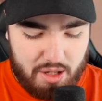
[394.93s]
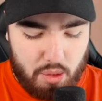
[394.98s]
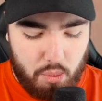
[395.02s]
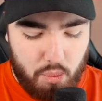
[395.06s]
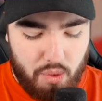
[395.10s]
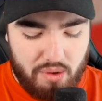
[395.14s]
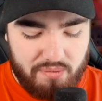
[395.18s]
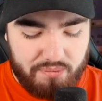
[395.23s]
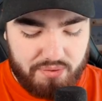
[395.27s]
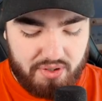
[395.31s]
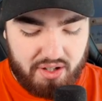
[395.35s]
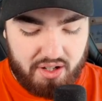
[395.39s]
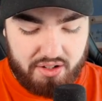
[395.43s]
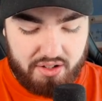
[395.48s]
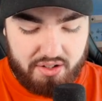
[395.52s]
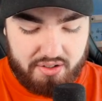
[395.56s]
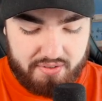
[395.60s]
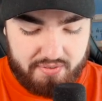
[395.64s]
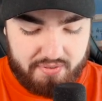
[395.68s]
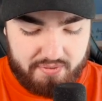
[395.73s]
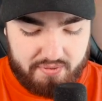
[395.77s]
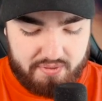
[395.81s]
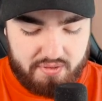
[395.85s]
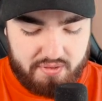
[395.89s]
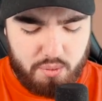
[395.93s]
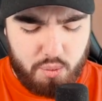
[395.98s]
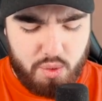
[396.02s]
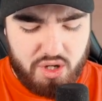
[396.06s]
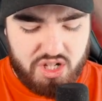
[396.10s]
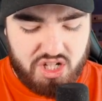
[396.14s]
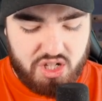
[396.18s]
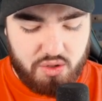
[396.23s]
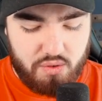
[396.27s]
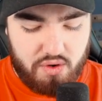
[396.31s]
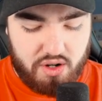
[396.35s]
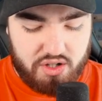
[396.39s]
Wimpod,
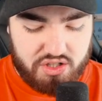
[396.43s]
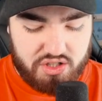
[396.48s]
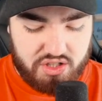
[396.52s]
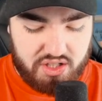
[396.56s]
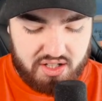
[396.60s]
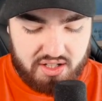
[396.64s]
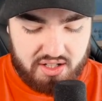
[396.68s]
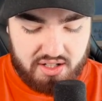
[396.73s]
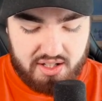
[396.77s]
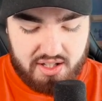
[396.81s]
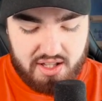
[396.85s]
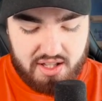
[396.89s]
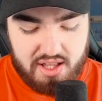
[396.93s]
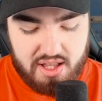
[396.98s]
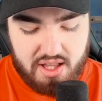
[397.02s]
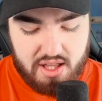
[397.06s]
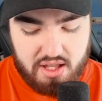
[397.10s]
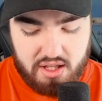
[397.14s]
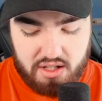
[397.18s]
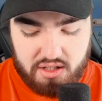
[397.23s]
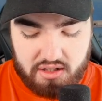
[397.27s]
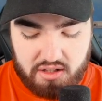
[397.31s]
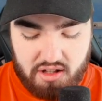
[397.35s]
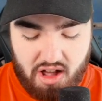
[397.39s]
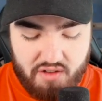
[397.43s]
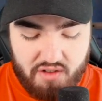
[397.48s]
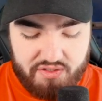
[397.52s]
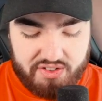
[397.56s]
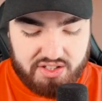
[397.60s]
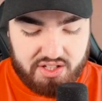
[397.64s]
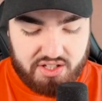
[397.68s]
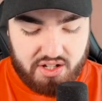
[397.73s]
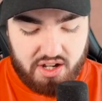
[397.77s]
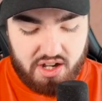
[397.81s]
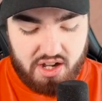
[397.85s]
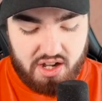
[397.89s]
Wishy Washy,
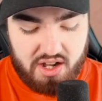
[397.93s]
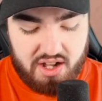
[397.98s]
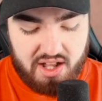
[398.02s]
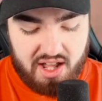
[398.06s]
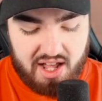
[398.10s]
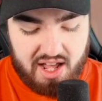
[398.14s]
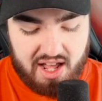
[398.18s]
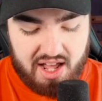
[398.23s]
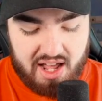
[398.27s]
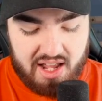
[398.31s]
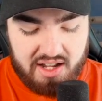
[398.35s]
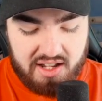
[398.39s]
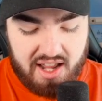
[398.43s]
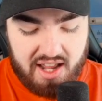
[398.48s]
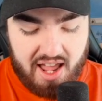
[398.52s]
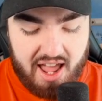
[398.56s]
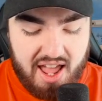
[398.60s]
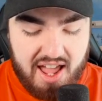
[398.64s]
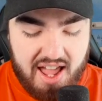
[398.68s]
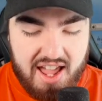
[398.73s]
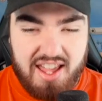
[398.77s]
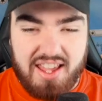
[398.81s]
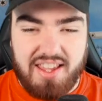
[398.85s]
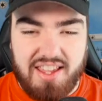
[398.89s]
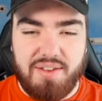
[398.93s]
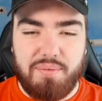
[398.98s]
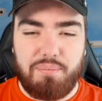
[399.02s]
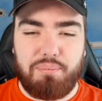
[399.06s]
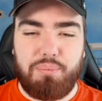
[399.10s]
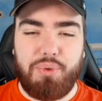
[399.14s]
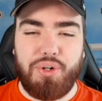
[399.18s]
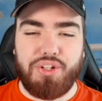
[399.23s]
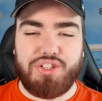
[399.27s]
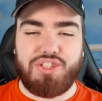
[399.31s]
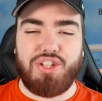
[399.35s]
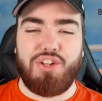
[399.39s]
Larvitar, and a
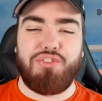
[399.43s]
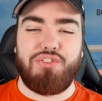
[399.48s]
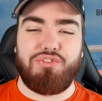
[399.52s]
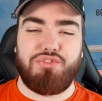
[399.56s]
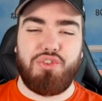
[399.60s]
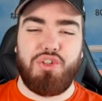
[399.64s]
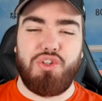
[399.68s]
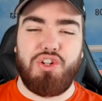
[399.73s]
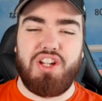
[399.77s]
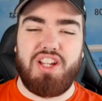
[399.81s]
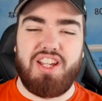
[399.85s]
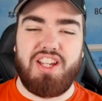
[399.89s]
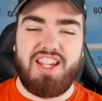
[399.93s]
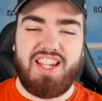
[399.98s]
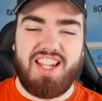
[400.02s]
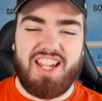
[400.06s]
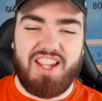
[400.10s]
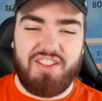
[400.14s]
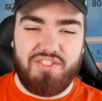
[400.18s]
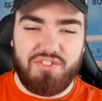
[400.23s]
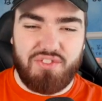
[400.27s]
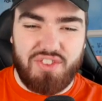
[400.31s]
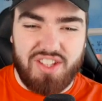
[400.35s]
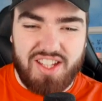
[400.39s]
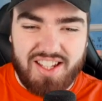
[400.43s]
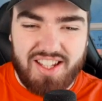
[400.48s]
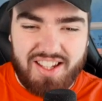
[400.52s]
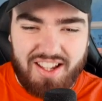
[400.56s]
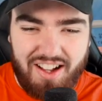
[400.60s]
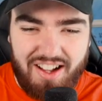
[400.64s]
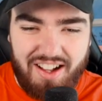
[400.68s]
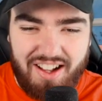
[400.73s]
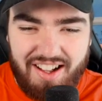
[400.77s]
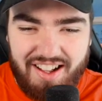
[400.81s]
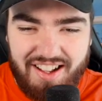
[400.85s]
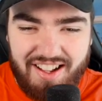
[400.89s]
Butterfree V
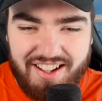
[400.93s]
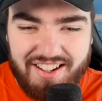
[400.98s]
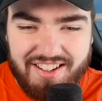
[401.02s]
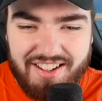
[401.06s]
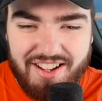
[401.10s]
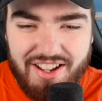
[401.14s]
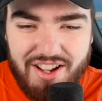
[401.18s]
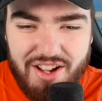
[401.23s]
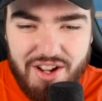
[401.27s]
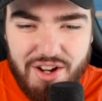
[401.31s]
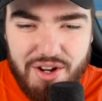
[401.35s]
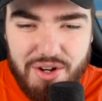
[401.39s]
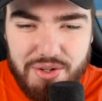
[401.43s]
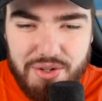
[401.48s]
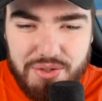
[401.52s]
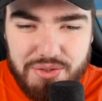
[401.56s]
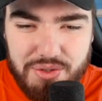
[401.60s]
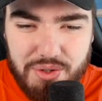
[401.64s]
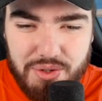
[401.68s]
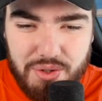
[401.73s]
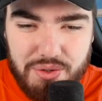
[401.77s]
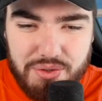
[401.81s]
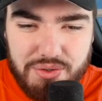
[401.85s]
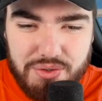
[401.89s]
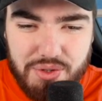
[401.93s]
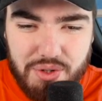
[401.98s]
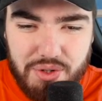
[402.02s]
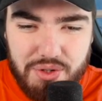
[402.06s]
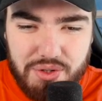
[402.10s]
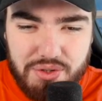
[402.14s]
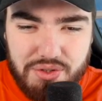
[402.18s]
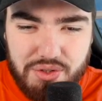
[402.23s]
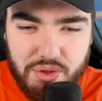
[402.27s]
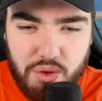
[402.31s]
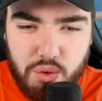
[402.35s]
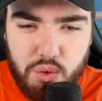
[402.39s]
card. Dun, dun,
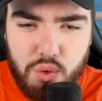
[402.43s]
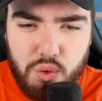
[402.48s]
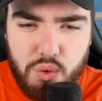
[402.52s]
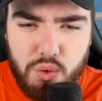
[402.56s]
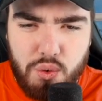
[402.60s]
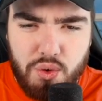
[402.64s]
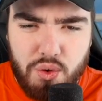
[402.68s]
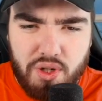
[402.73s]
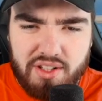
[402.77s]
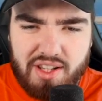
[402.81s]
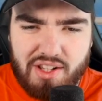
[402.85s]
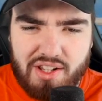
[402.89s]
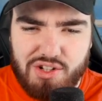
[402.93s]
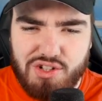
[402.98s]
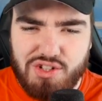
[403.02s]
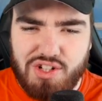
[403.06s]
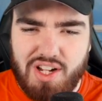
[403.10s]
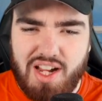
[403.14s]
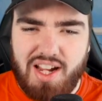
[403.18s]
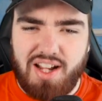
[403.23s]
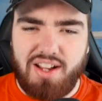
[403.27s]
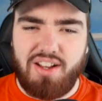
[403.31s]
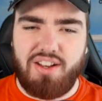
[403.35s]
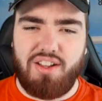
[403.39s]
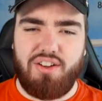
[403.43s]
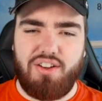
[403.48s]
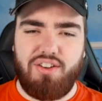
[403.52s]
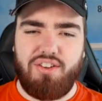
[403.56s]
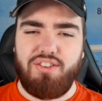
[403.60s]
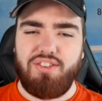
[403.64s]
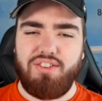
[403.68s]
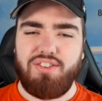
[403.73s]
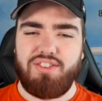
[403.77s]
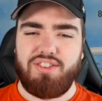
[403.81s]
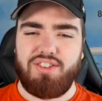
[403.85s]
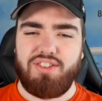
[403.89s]
dun. Ooh, look at that shine though.